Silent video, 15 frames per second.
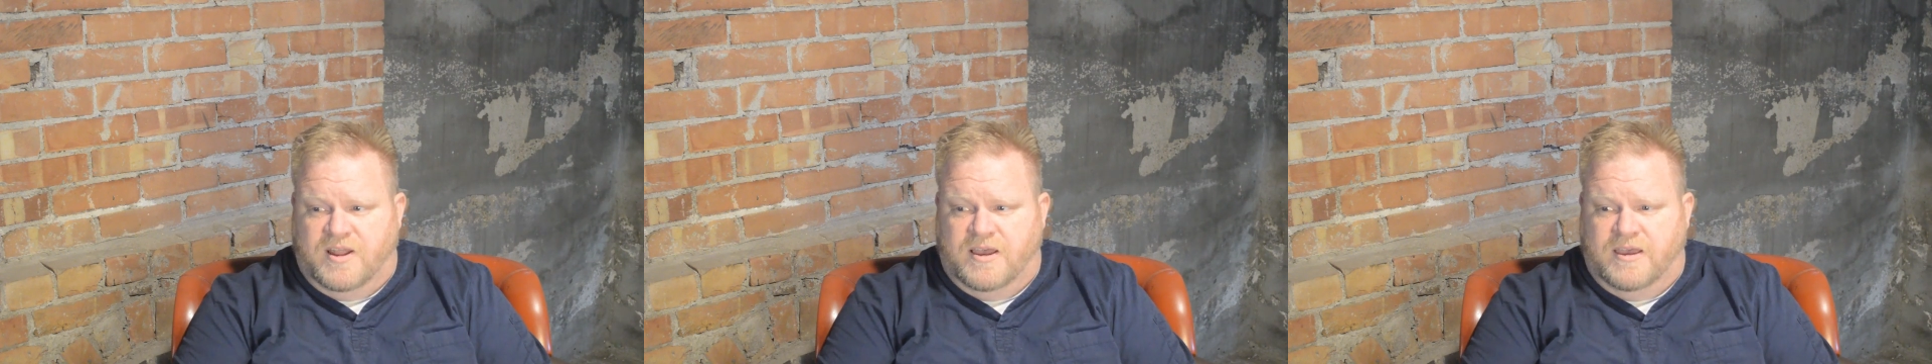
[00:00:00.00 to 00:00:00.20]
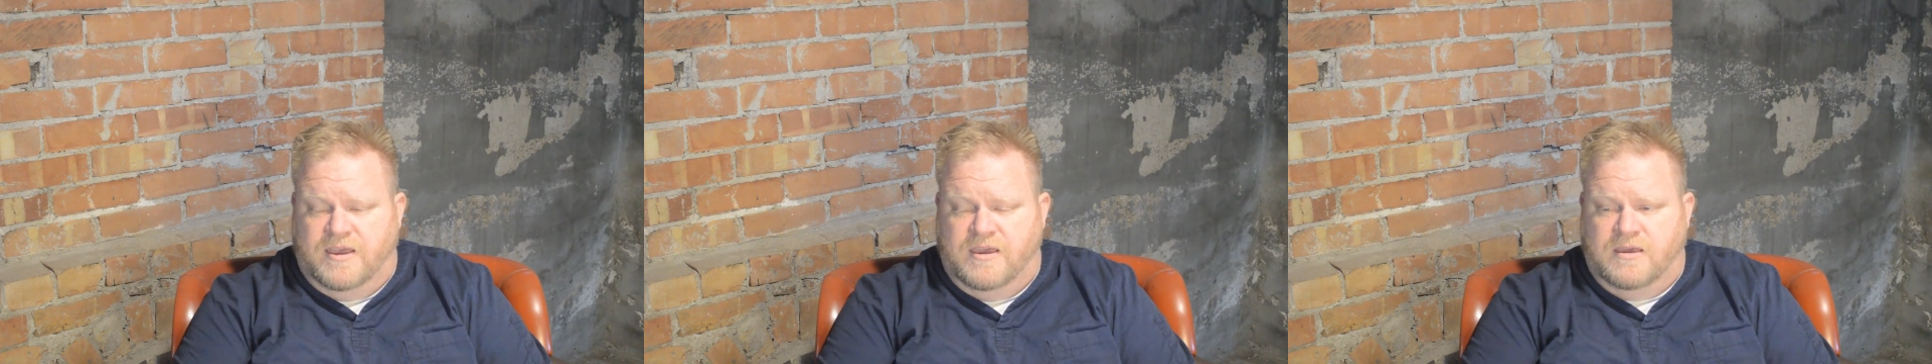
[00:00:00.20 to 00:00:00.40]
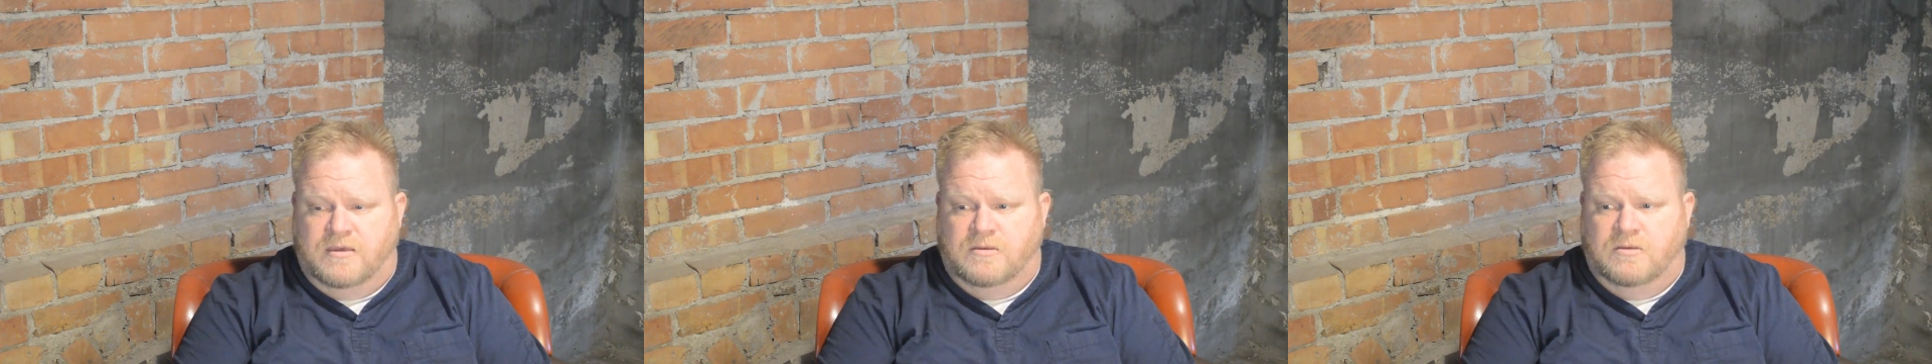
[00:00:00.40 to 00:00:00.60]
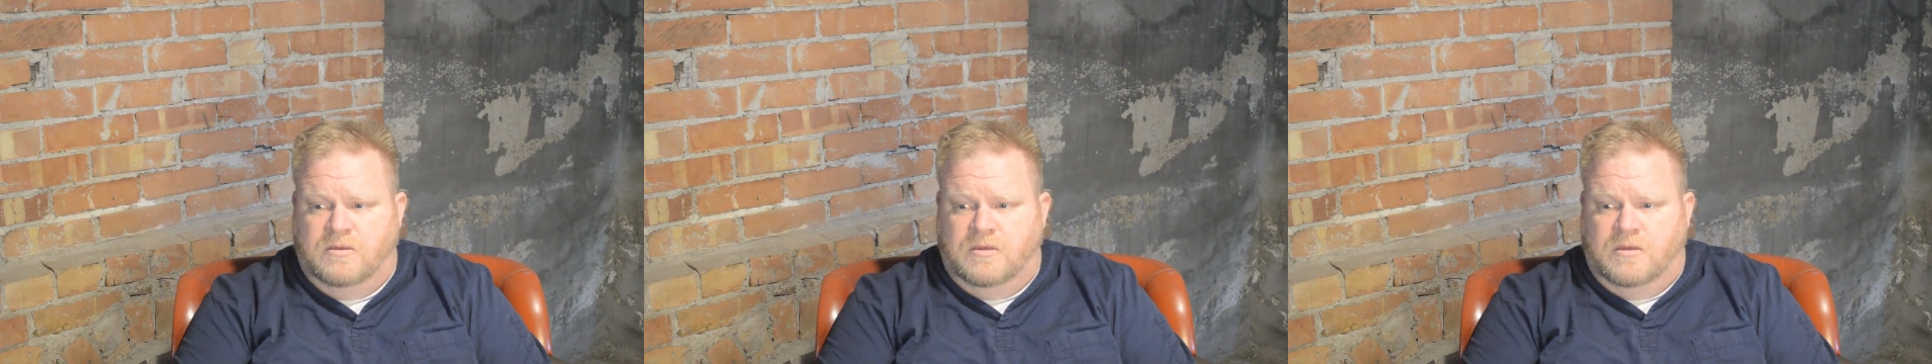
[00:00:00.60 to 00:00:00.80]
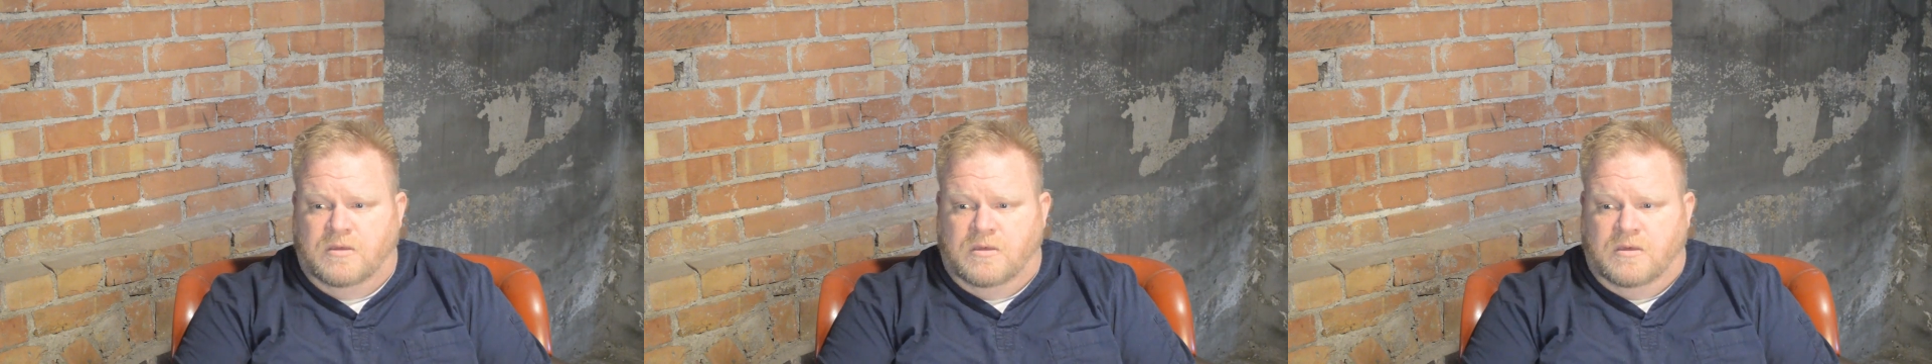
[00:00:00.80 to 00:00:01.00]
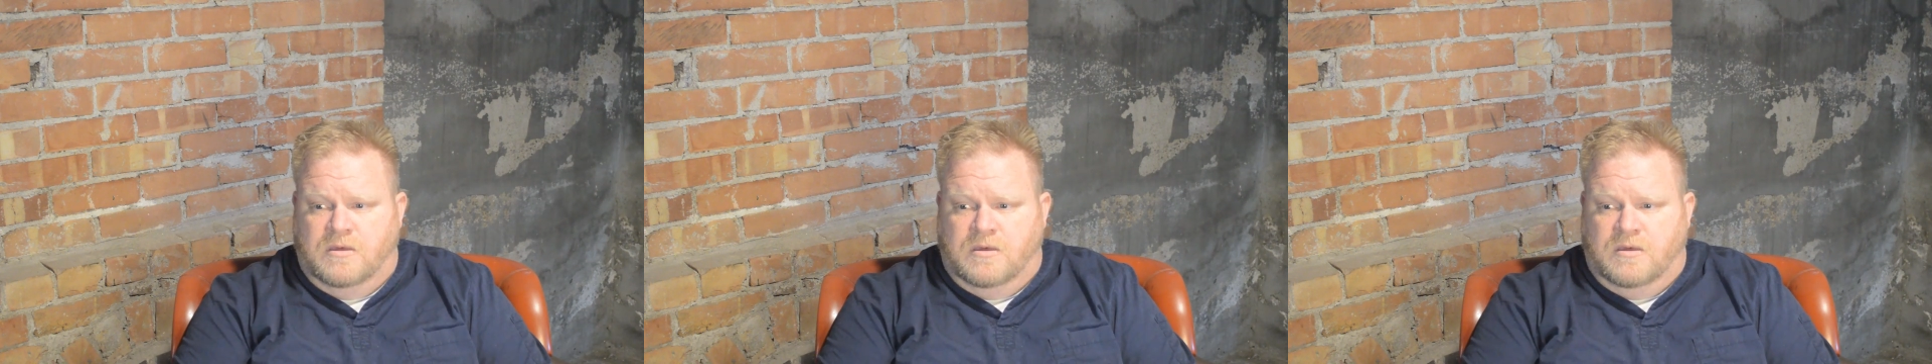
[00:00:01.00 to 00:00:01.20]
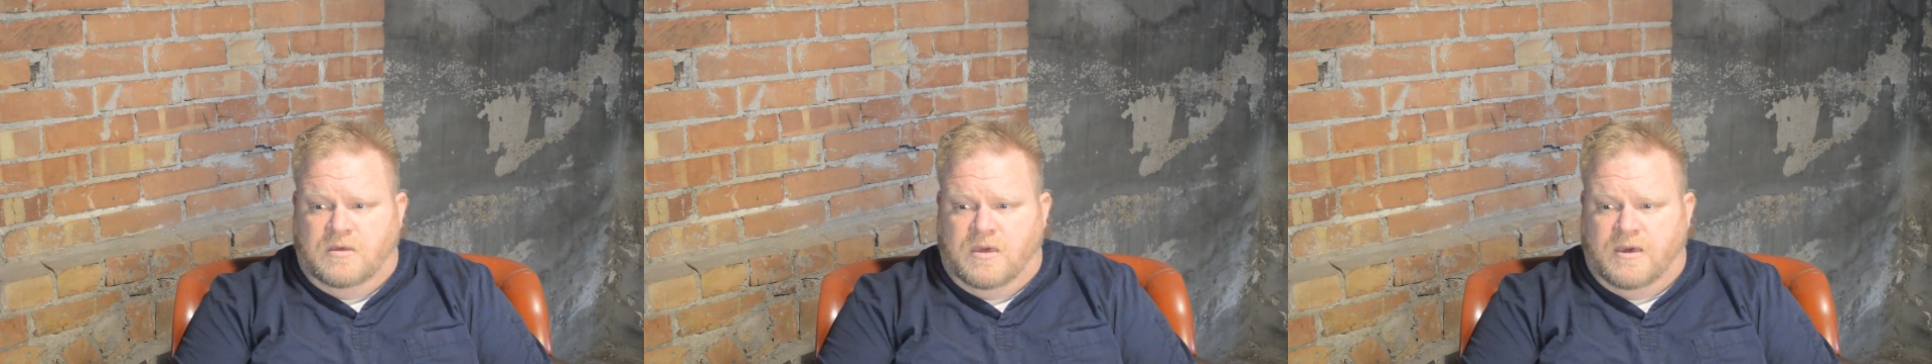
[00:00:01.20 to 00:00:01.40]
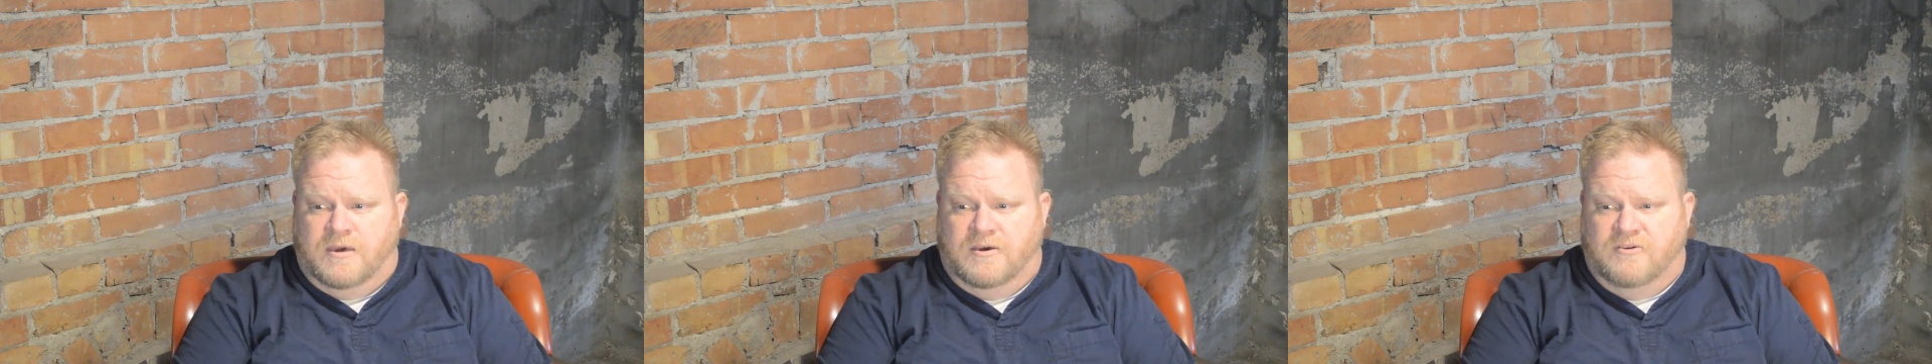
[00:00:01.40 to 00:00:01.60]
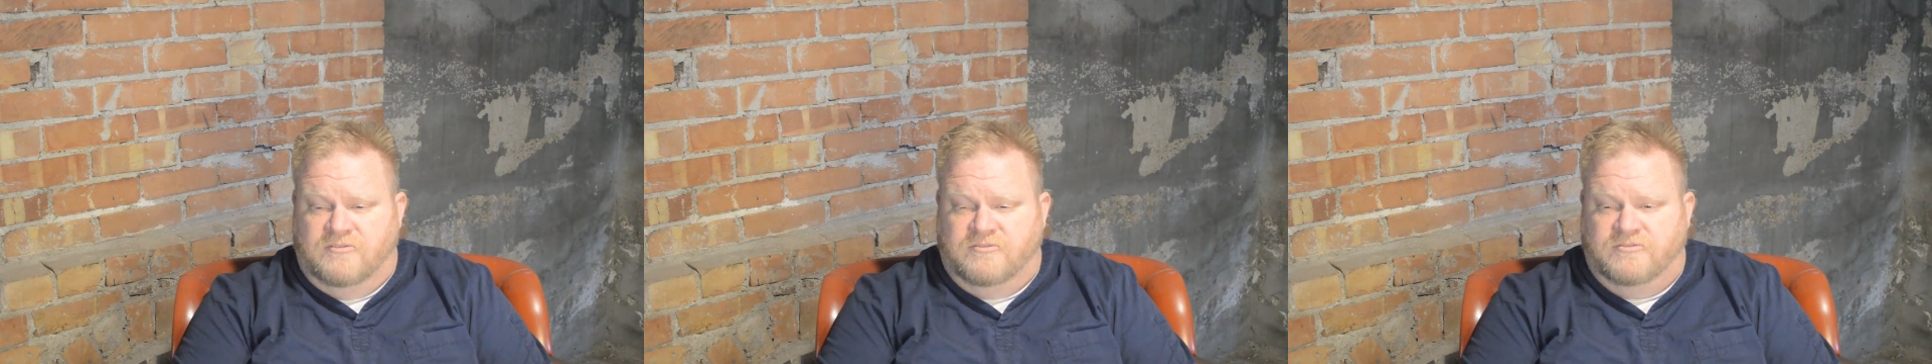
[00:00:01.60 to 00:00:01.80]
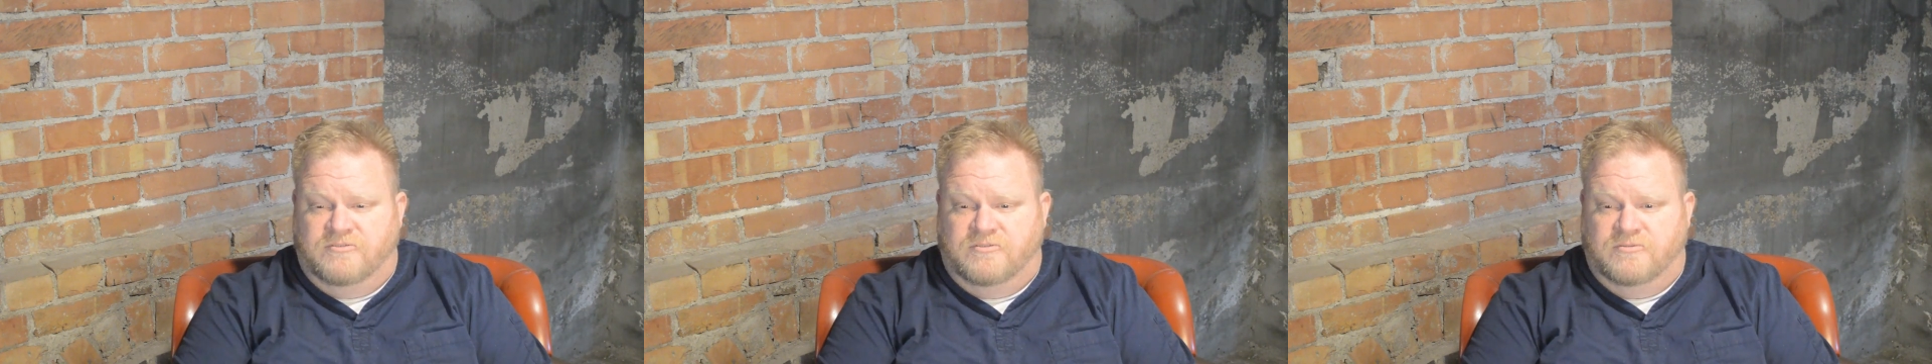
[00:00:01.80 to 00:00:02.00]
I
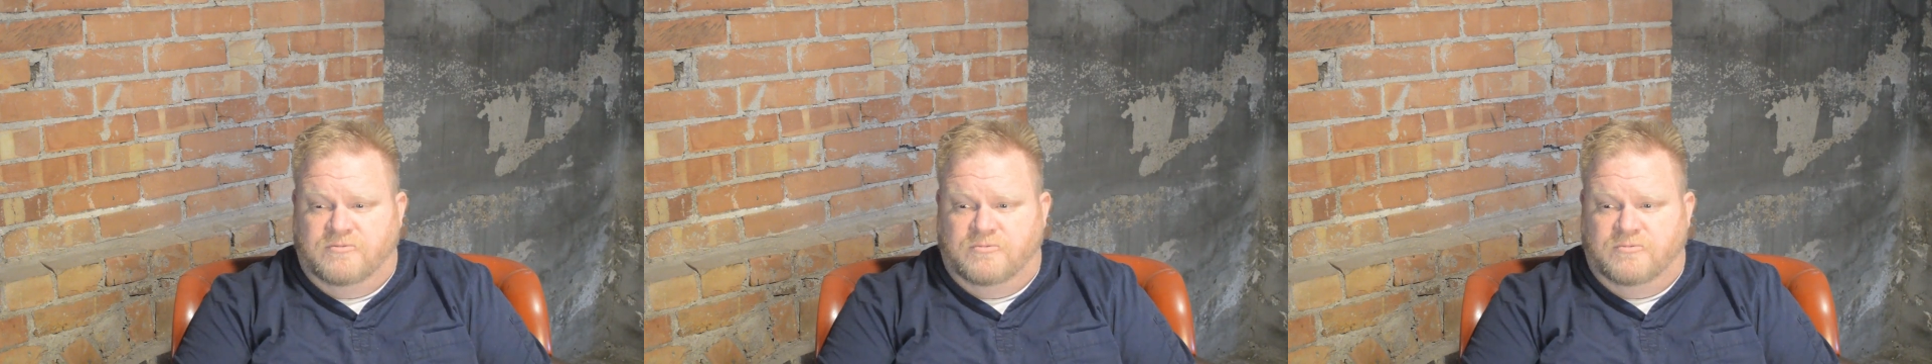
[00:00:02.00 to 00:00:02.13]
have